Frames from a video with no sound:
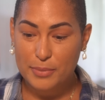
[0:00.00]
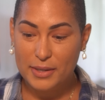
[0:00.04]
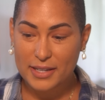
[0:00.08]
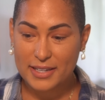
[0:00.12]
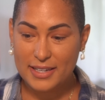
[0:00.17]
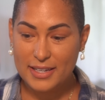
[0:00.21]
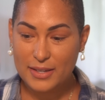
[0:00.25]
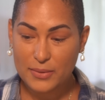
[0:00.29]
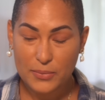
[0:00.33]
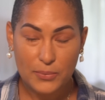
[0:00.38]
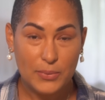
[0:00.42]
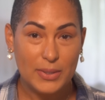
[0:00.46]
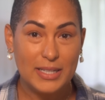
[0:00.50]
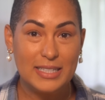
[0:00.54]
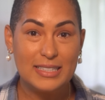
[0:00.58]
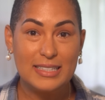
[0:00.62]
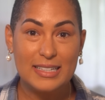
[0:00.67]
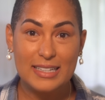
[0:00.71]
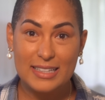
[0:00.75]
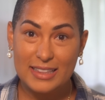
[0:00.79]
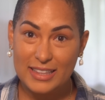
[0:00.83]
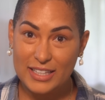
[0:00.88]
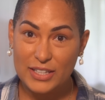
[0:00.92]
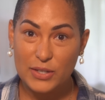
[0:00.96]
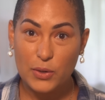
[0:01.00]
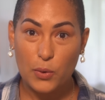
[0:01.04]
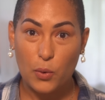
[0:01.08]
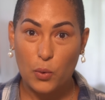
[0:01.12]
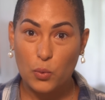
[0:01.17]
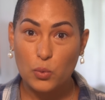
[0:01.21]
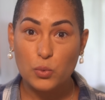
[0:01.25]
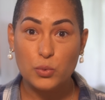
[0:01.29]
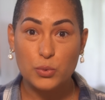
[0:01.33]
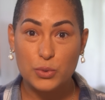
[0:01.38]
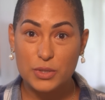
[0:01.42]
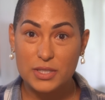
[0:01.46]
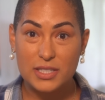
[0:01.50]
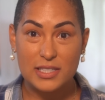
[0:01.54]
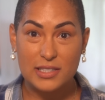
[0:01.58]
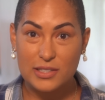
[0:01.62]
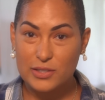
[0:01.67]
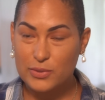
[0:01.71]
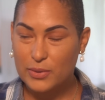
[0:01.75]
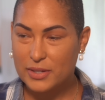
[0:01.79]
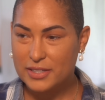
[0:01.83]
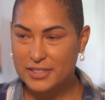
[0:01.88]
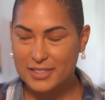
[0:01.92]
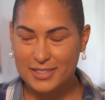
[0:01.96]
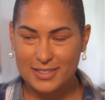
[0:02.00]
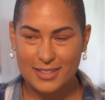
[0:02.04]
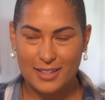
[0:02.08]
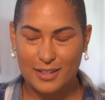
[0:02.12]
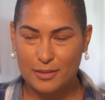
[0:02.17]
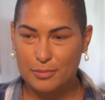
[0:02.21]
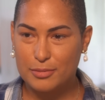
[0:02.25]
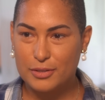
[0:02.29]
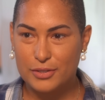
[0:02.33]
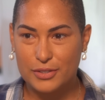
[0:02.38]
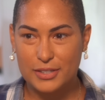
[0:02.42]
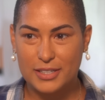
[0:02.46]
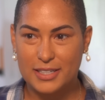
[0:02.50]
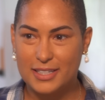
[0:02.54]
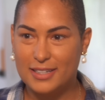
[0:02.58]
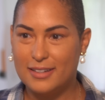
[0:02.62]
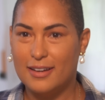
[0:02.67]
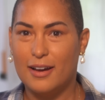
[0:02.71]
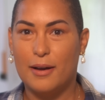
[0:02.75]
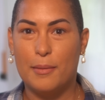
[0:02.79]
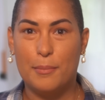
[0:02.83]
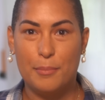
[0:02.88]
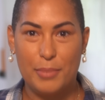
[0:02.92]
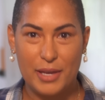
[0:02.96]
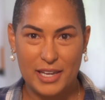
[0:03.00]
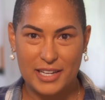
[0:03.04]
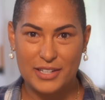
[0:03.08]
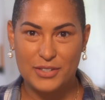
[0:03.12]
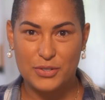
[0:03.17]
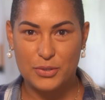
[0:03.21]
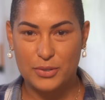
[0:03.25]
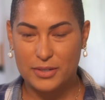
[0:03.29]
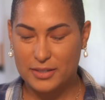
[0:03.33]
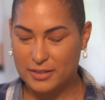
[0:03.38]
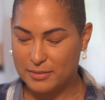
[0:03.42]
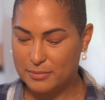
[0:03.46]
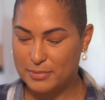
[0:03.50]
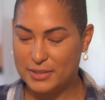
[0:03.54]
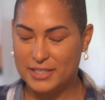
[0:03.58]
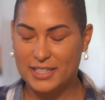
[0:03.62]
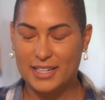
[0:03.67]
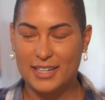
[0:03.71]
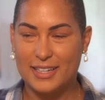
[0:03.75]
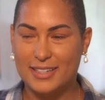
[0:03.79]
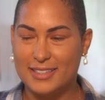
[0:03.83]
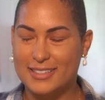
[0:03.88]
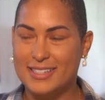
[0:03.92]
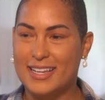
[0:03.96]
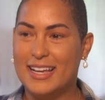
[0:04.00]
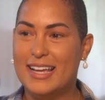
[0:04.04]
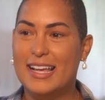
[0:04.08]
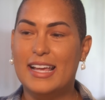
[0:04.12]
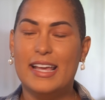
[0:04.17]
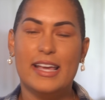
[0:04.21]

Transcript: but it went in the hoses, so I just uploaded it on Patreon because